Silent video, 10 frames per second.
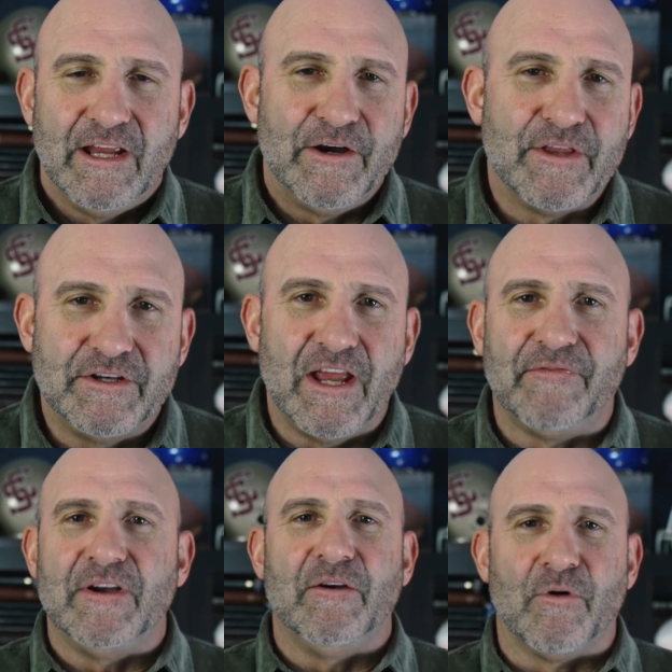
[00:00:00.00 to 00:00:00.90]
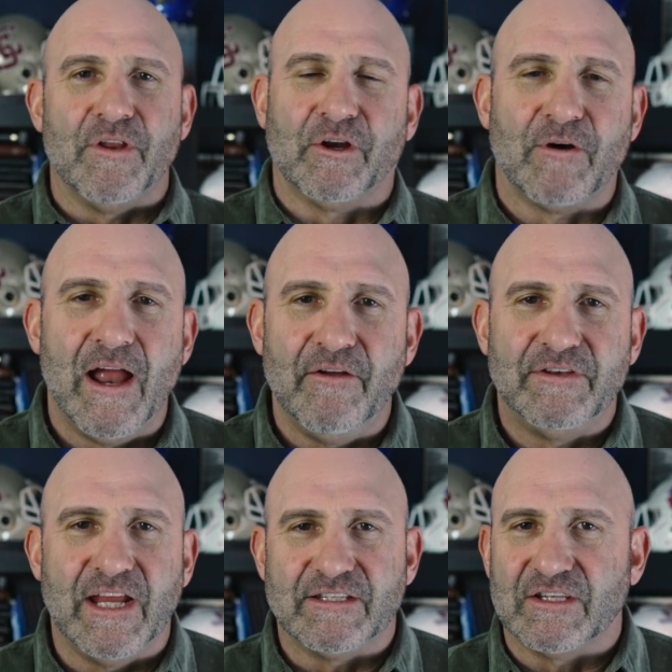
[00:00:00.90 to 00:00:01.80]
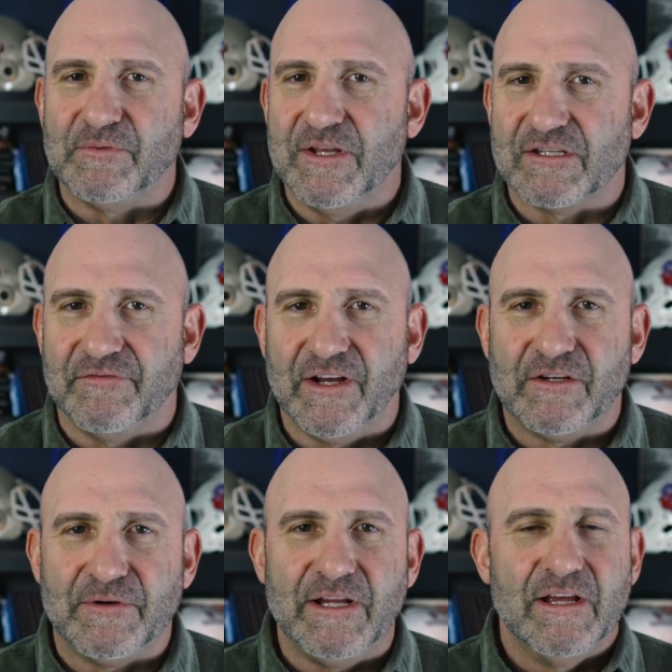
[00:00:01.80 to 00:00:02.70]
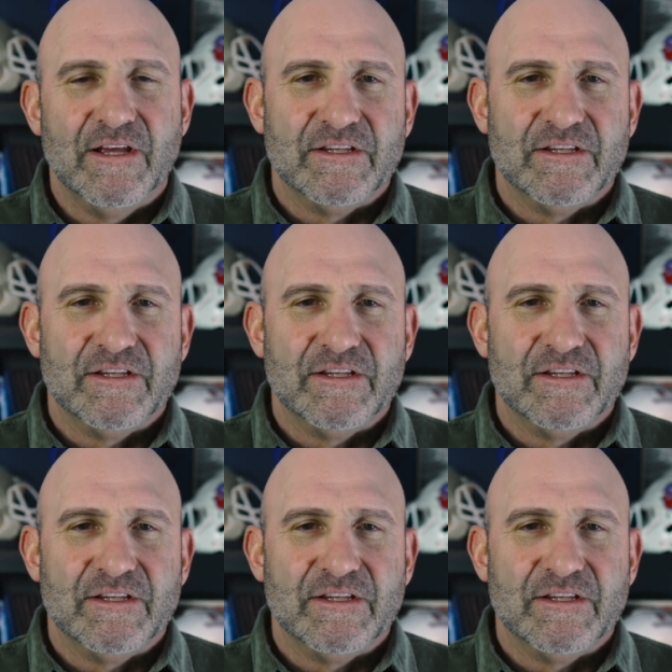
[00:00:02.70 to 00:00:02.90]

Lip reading: hear the deafening roar of the crowd, taste the sweetness of victory,